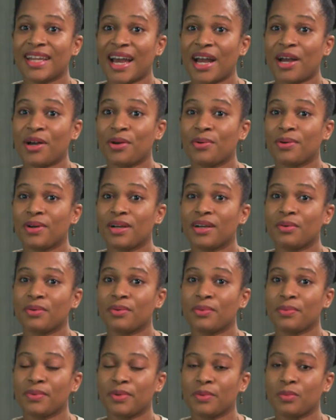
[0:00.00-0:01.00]
now,
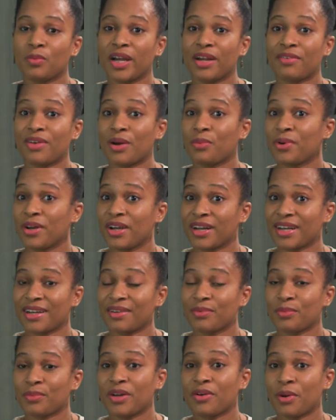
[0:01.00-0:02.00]
where I
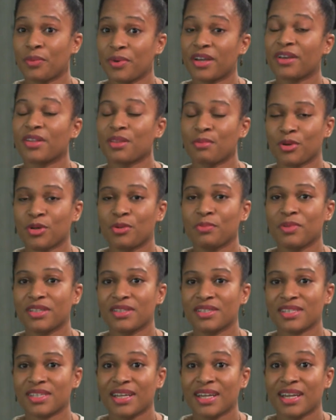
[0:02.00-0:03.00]
work at the
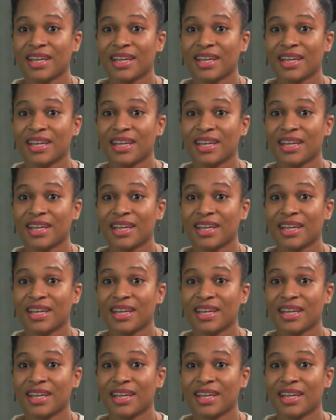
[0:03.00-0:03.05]
moment,